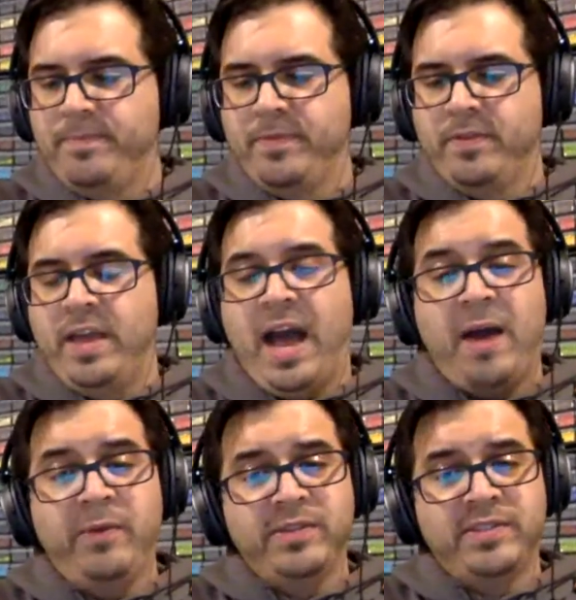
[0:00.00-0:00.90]
Yeah, I
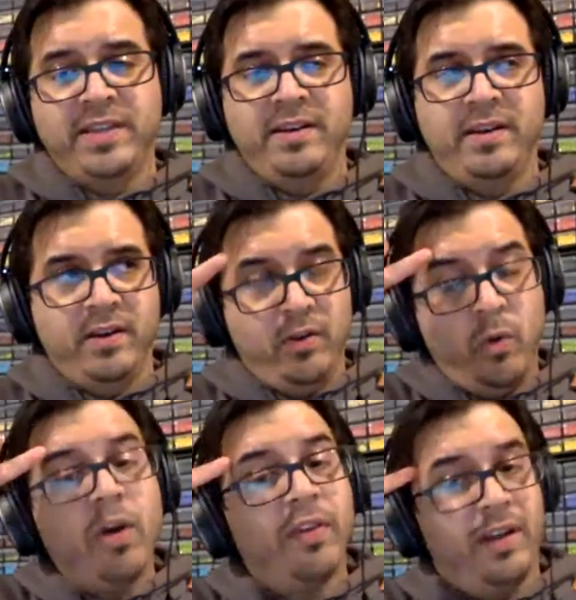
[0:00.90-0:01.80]
was in
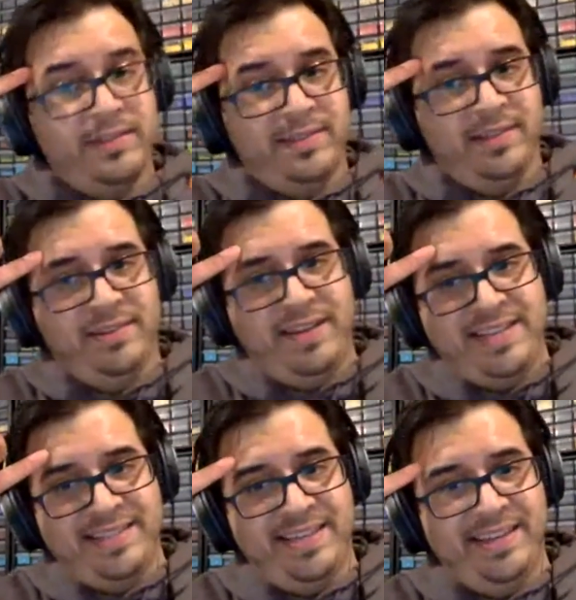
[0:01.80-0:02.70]
North Austin as a
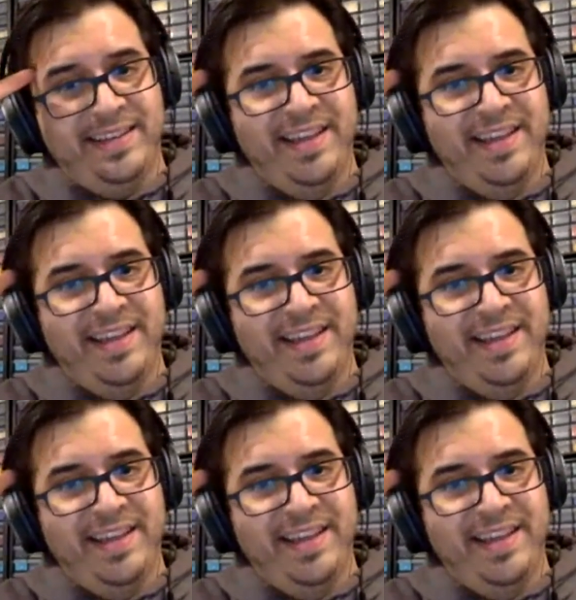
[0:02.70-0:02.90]
kid,